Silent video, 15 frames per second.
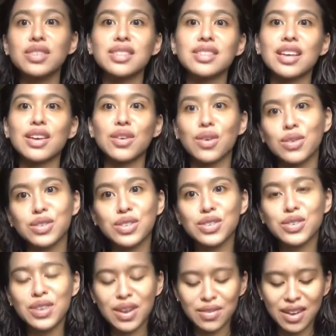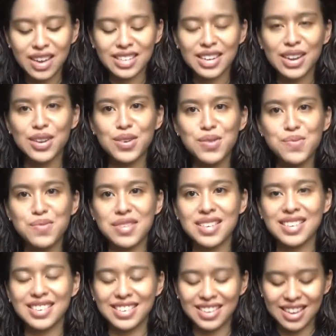since I also don't have eyeshadow,
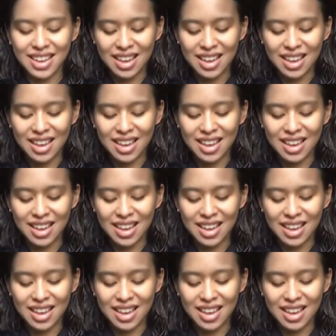but